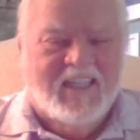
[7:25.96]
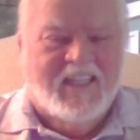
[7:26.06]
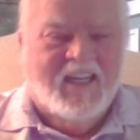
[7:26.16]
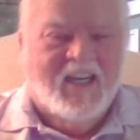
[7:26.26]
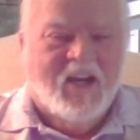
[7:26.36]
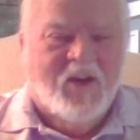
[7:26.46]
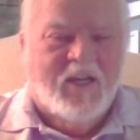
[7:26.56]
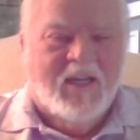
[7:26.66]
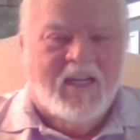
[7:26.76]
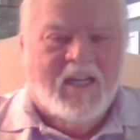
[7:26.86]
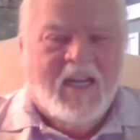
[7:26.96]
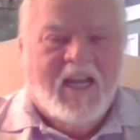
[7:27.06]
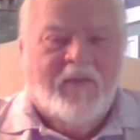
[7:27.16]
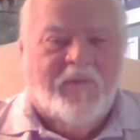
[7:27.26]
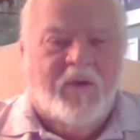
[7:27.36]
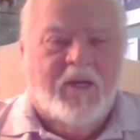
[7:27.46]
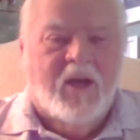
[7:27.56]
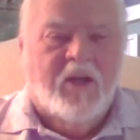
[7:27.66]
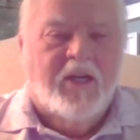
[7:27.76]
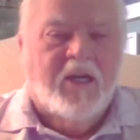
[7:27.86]
you know, if you
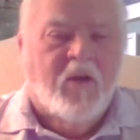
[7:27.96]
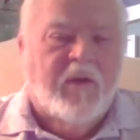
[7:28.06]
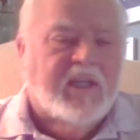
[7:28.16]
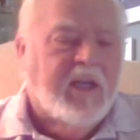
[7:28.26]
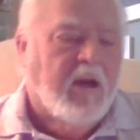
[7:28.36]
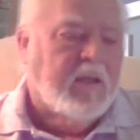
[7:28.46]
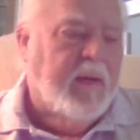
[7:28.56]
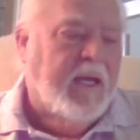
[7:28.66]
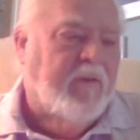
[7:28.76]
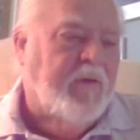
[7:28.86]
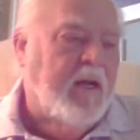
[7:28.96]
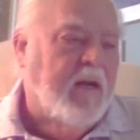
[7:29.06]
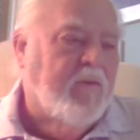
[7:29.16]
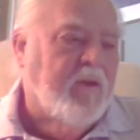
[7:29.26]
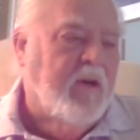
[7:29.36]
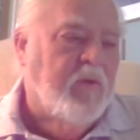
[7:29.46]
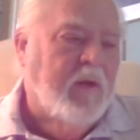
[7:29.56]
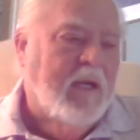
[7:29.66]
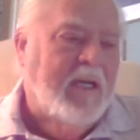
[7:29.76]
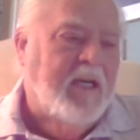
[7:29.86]
know, we talked about if you ever
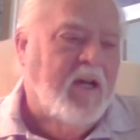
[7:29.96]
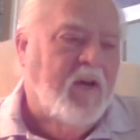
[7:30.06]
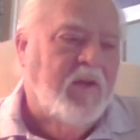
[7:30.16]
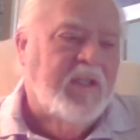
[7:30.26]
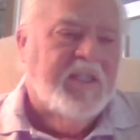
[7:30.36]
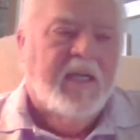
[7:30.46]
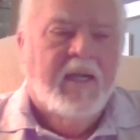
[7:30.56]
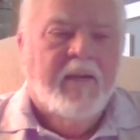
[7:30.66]
really notice,